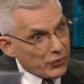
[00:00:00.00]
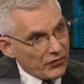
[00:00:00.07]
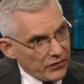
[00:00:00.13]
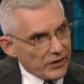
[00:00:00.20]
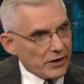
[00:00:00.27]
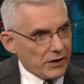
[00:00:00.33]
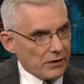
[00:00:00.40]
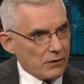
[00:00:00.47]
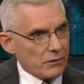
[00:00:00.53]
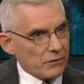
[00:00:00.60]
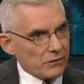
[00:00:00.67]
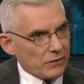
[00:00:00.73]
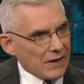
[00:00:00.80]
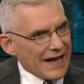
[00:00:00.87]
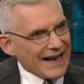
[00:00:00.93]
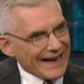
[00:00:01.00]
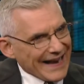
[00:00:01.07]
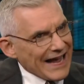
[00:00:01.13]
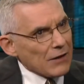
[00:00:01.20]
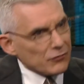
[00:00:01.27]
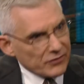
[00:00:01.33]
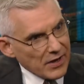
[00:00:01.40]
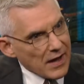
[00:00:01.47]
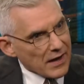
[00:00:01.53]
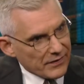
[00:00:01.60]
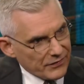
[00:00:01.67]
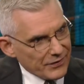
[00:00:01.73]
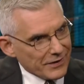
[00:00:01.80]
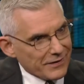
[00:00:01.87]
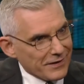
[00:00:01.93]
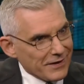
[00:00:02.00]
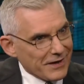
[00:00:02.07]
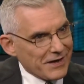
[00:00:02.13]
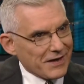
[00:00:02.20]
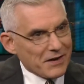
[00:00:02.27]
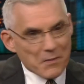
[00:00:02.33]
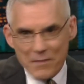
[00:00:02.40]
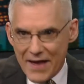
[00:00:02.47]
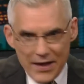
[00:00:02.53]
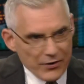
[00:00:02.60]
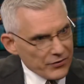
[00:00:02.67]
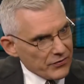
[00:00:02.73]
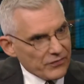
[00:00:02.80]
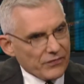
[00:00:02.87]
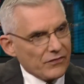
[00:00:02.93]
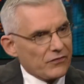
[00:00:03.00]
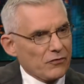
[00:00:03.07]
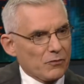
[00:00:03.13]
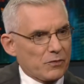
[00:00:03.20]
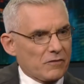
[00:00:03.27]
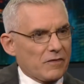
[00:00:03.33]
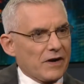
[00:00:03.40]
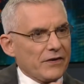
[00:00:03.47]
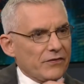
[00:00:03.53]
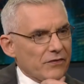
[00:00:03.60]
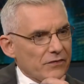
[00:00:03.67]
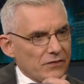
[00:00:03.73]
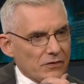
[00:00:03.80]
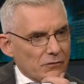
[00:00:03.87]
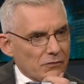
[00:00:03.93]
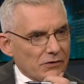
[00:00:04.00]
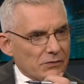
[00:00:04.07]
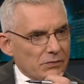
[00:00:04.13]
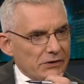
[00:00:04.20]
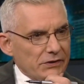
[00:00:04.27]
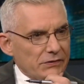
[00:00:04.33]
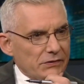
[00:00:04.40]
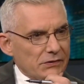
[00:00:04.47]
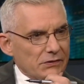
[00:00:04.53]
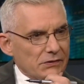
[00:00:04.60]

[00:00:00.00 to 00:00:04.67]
CEOs allow toxic managers and supervisors in a workplace?